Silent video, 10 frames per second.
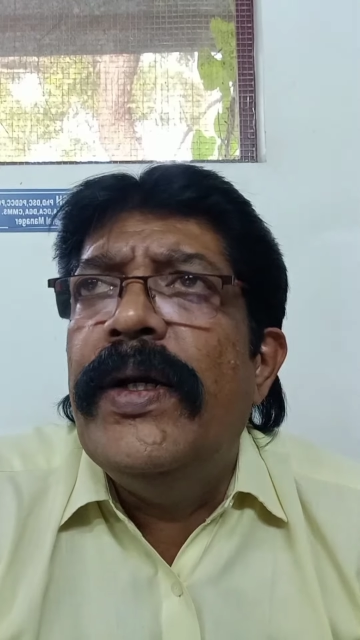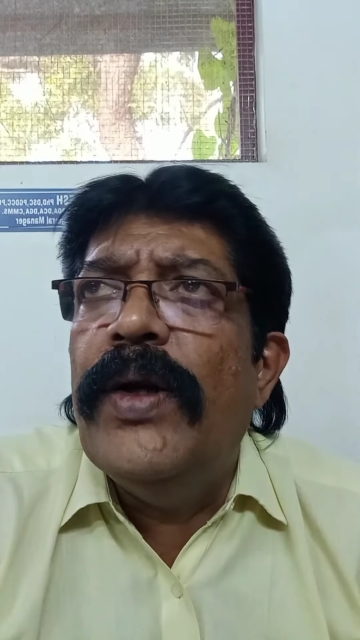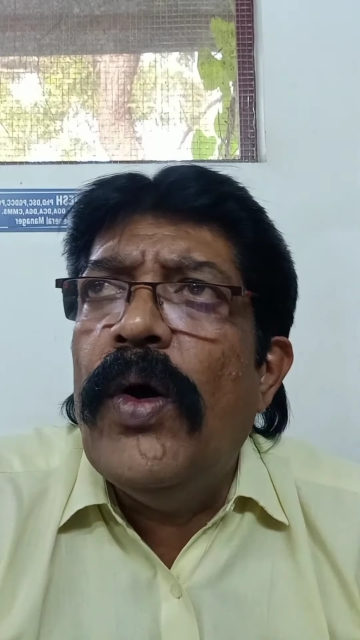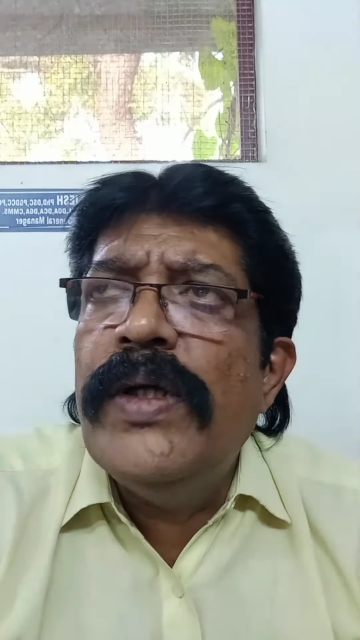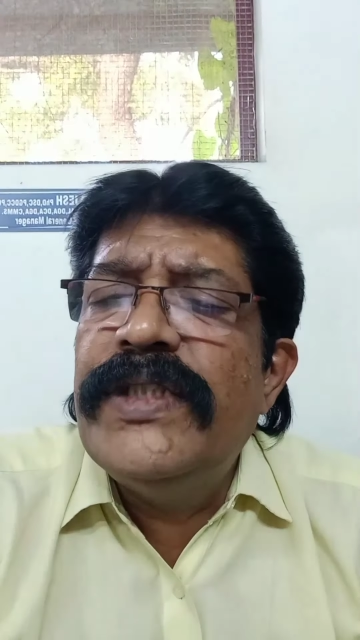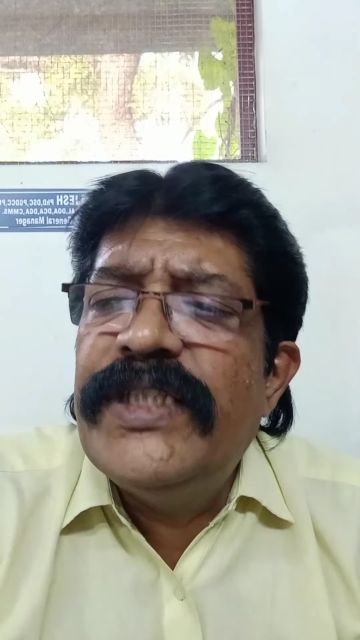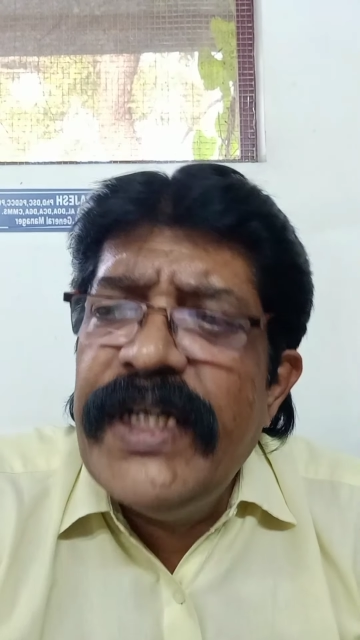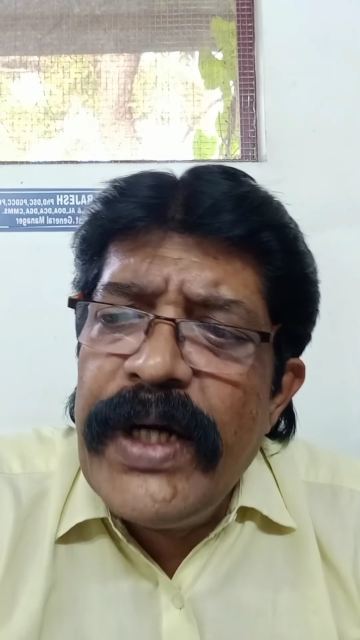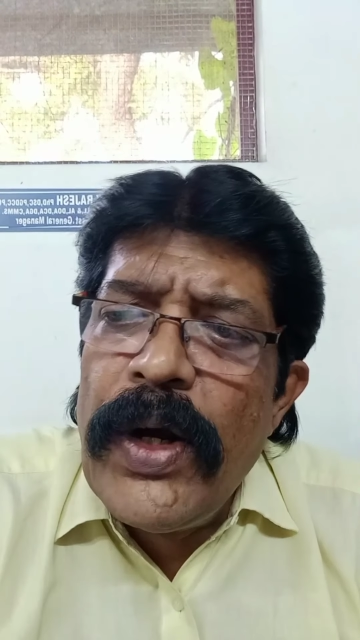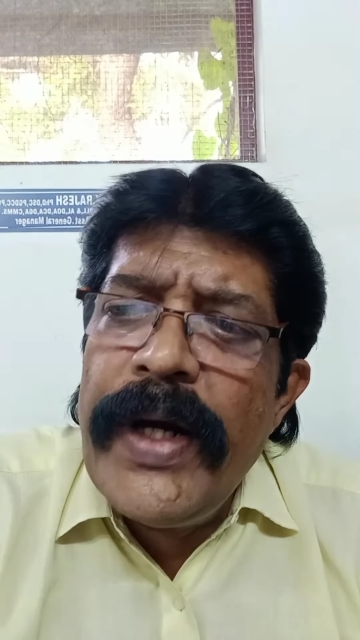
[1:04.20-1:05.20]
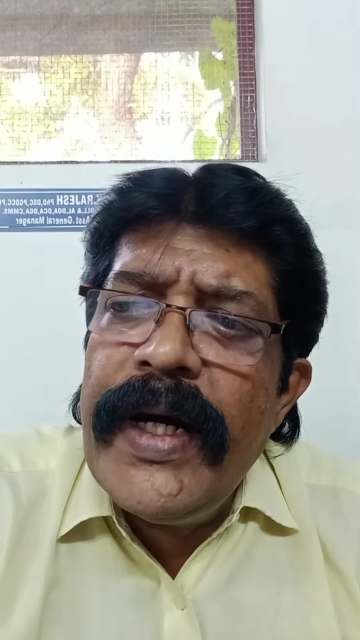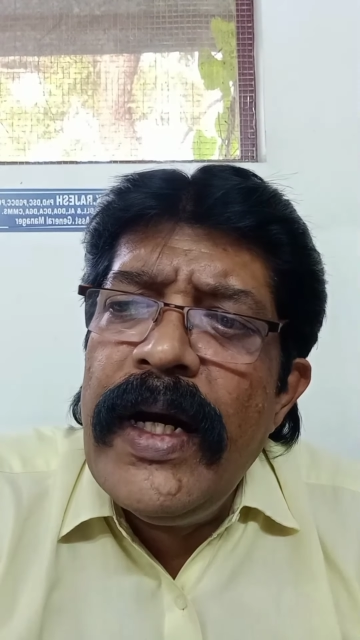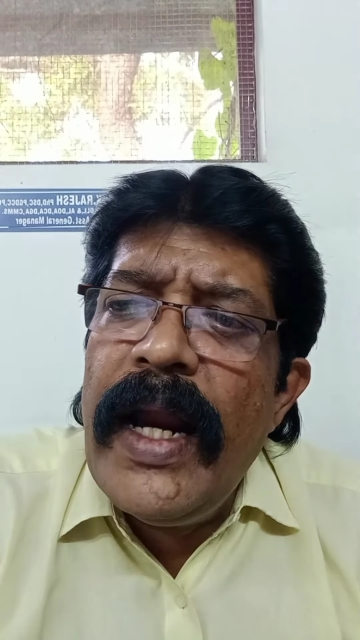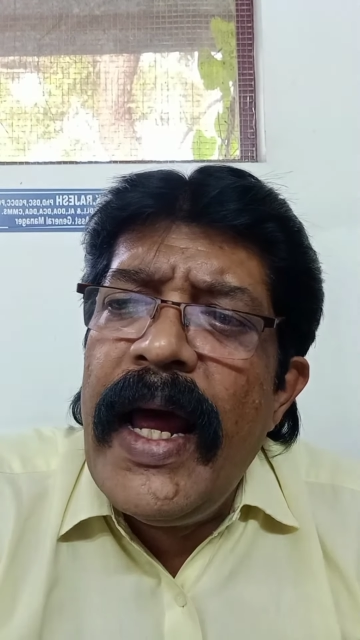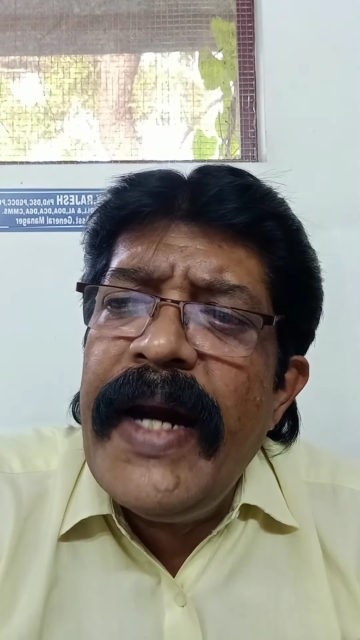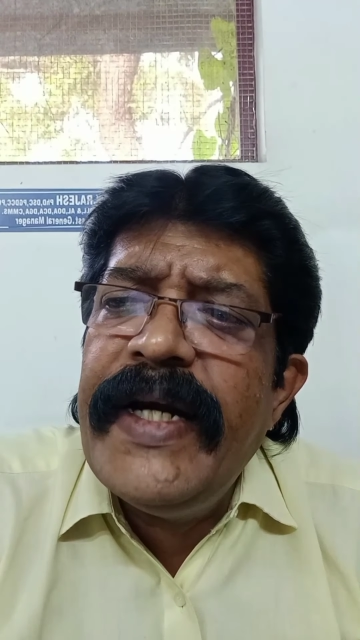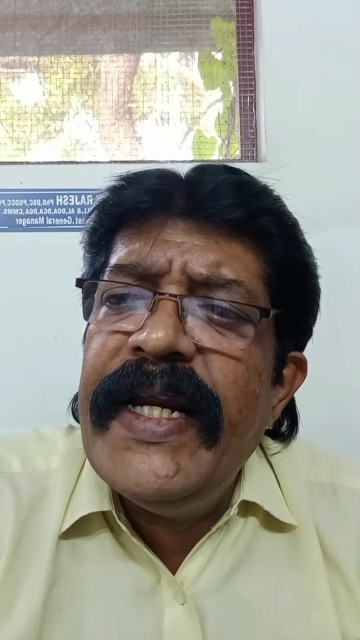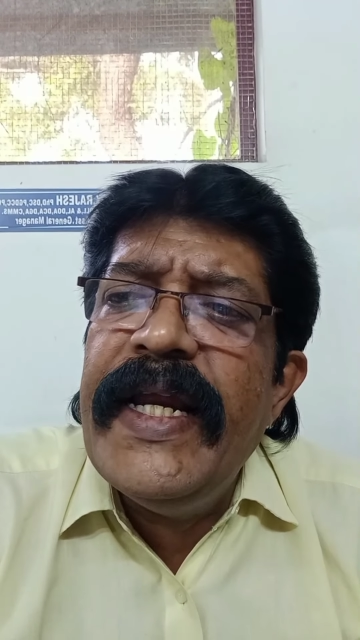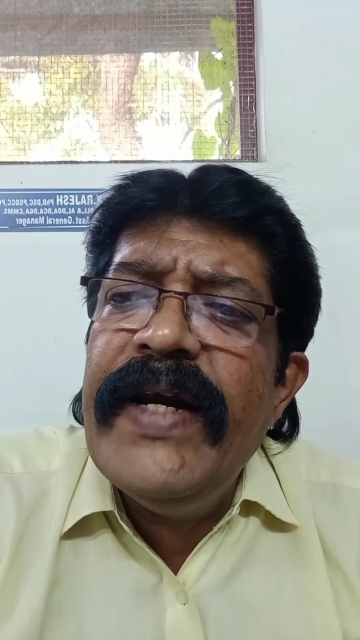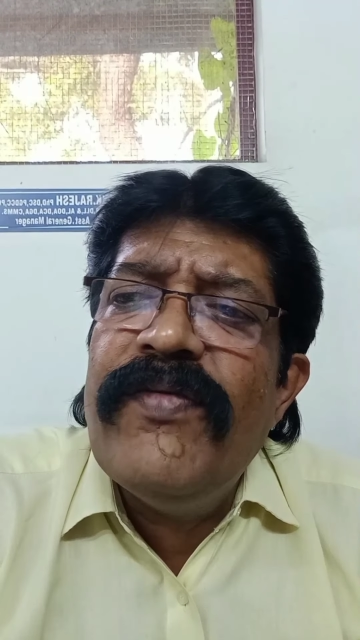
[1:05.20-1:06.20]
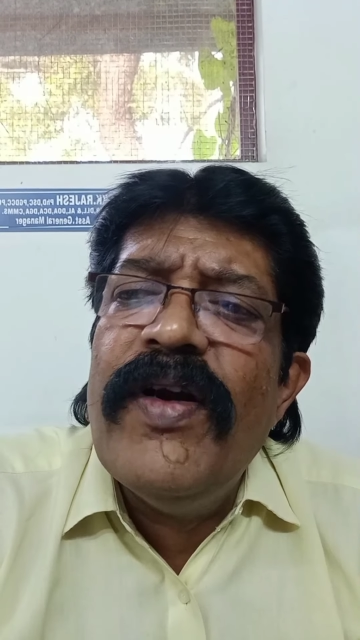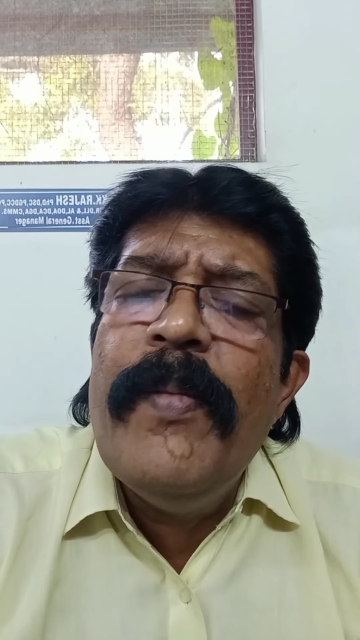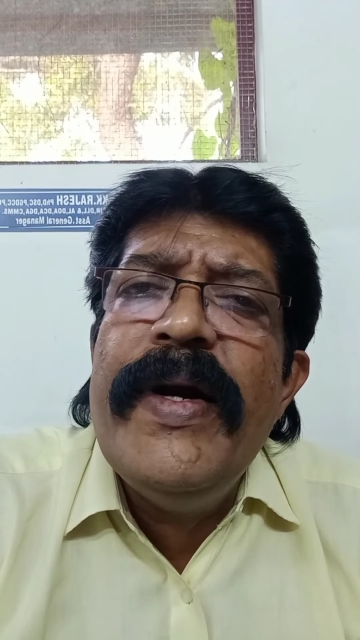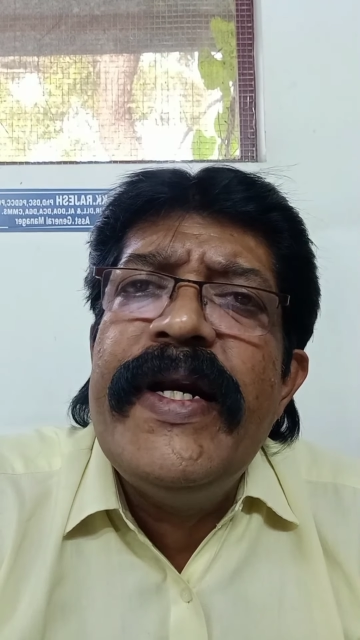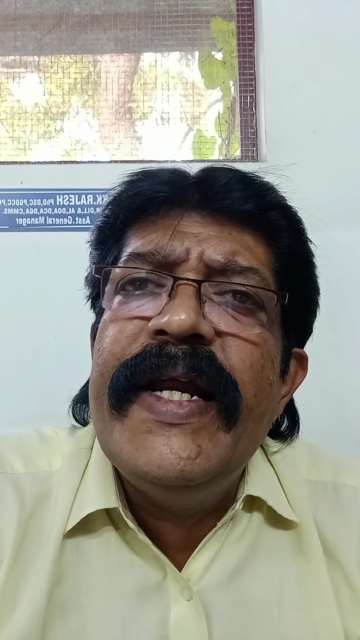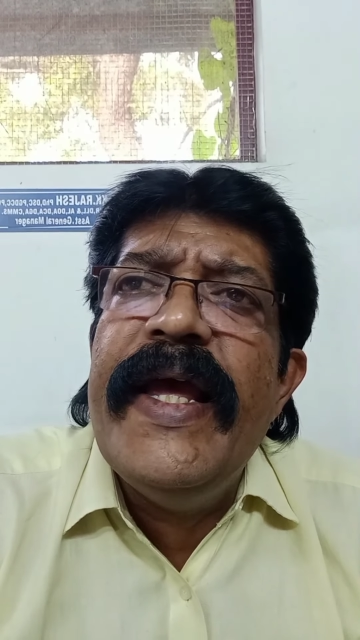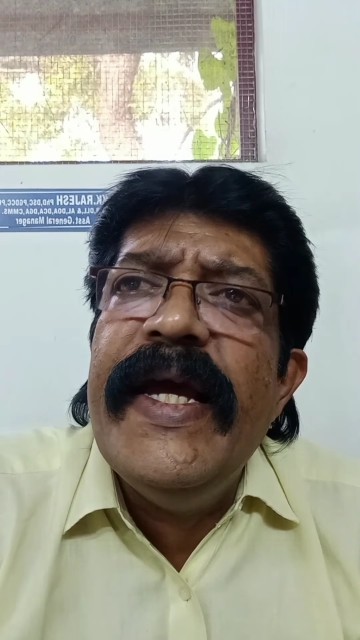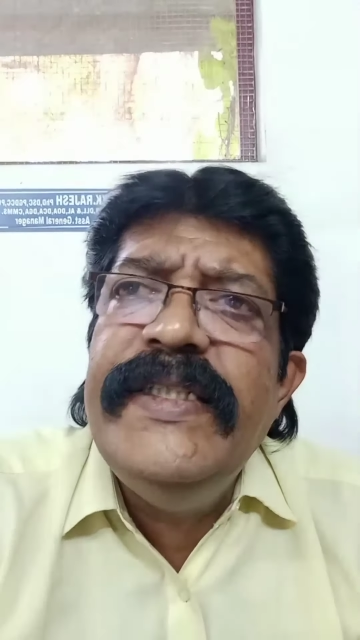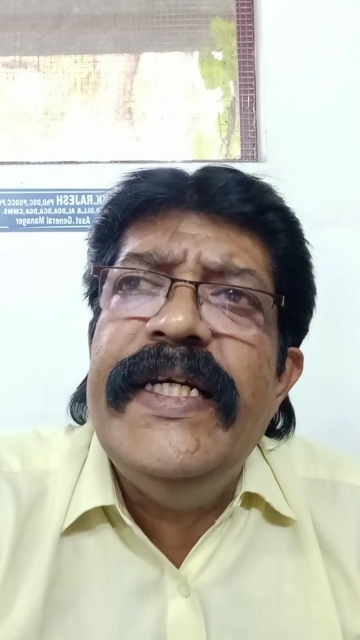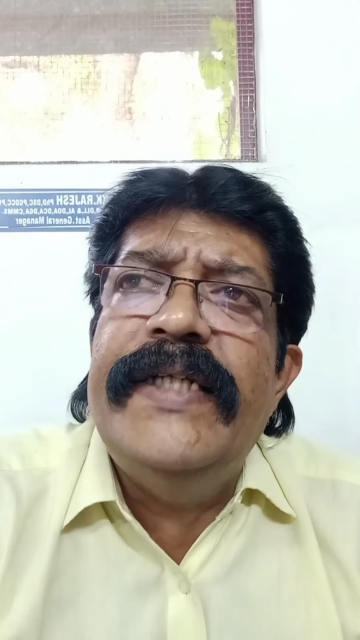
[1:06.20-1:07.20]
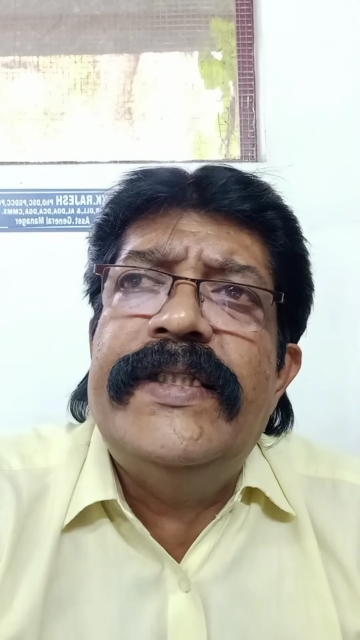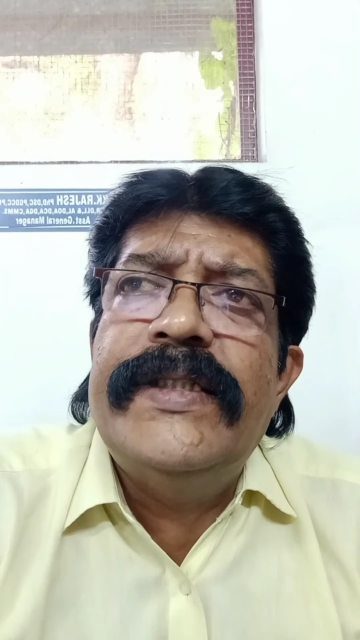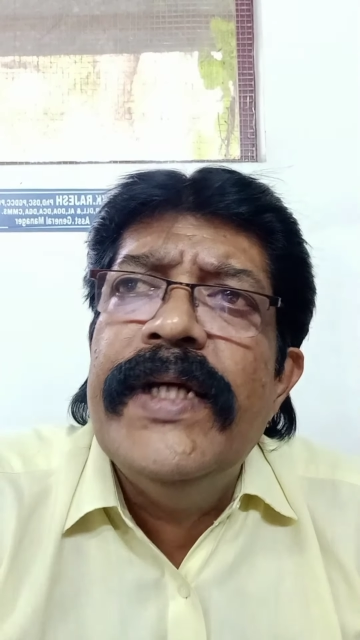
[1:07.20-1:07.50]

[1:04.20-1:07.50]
Non-steroidal anti-inflammatory agents,